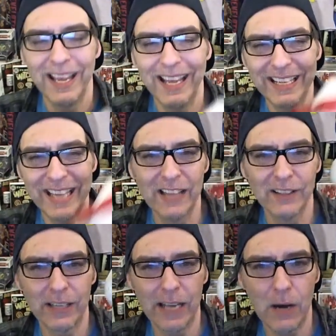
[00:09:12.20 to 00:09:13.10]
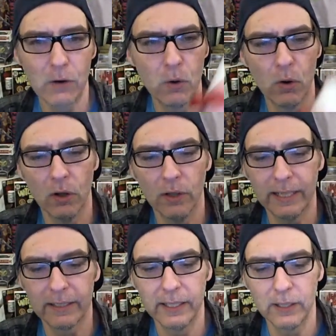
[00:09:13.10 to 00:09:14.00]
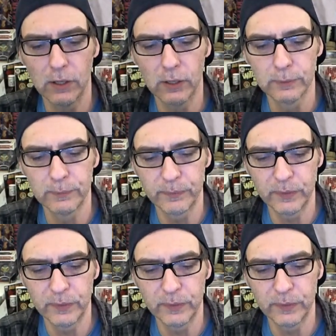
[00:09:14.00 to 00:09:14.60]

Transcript: and again, look at how cool, like little